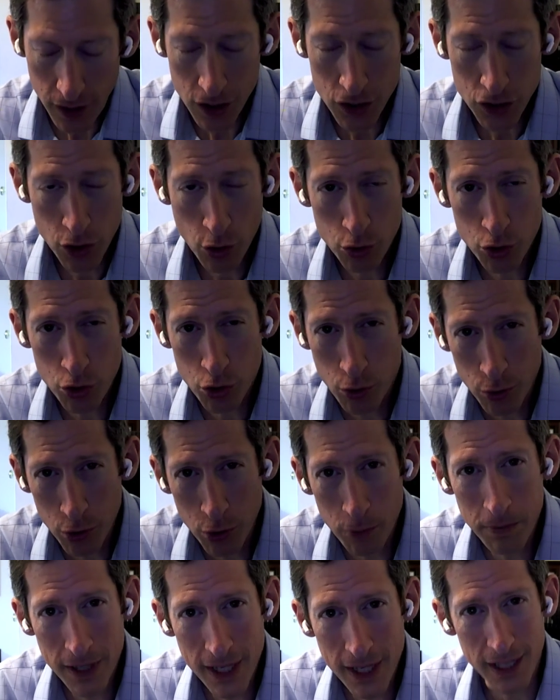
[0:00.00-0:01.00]
So true
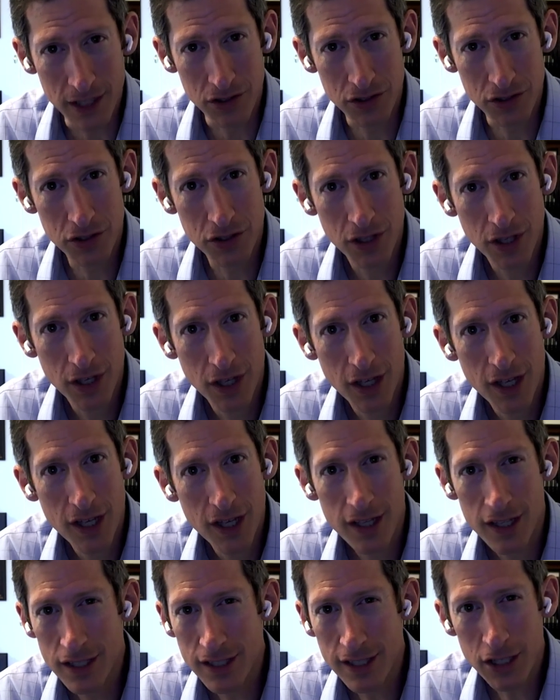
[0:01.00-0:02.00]
peace is